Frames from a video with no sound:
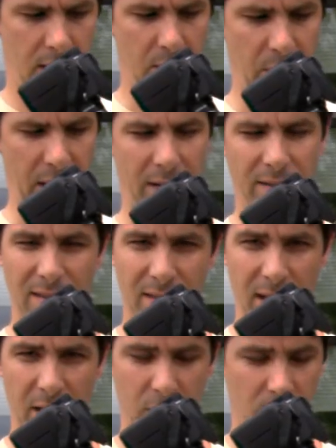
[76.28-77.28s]
it
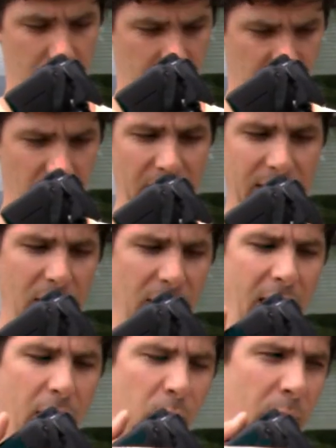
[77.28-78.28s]
balances it out. So that's
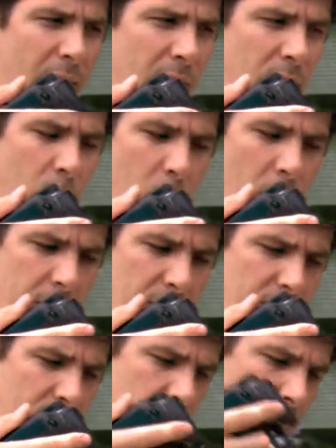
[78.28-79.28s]
how the counterbalance
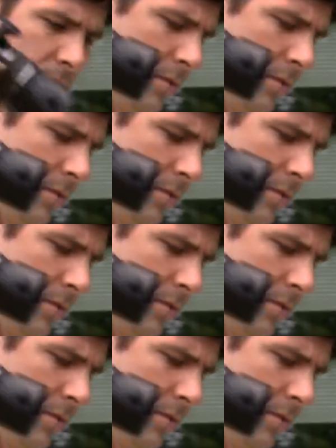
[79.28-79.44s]
works.